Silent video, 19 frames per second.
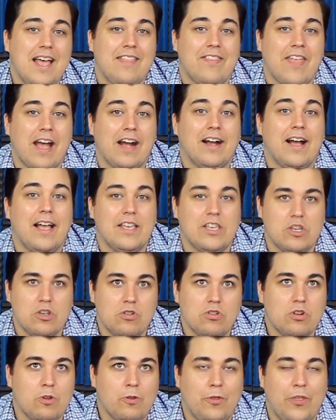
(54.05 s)
that let you
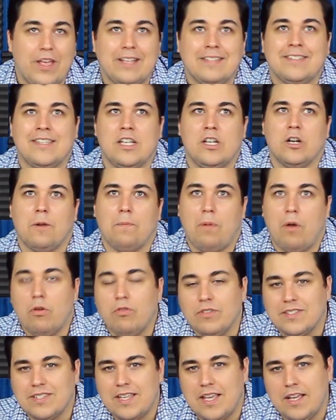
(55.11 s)
do things that your
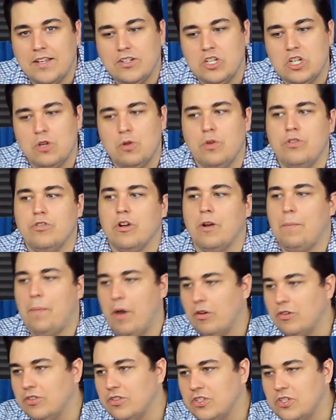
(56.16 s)
opponents can't do, and your
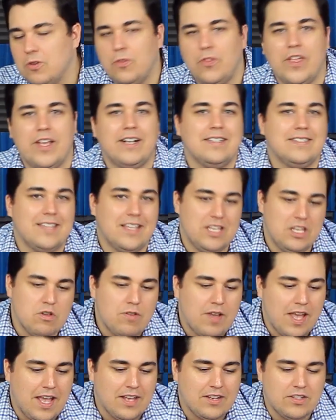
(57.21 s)
opponents do things that you
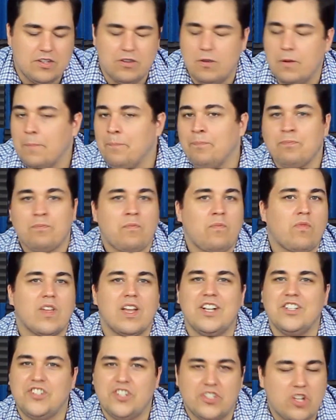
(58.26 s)
can't do.
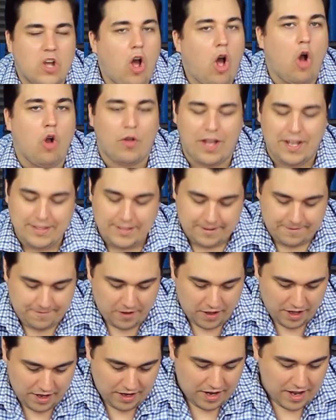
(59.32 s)
It's just all kinds of
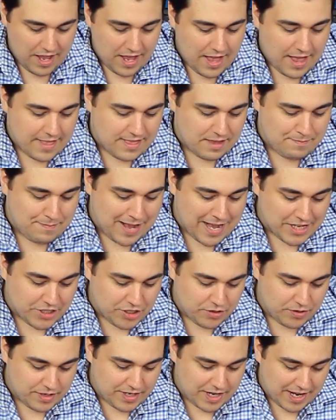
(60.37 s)
fun. The
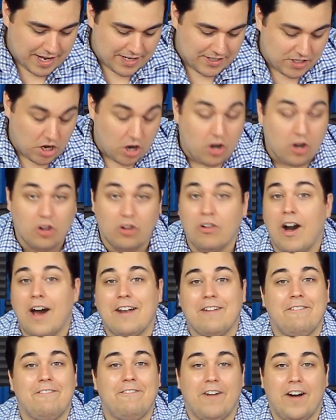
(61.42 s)
mastery dice are a lot
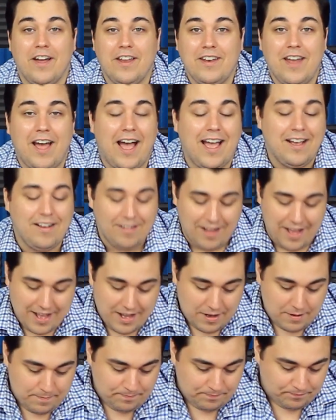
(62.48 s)
of fun. I like
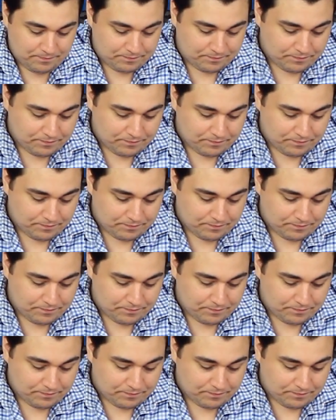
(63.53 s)
them,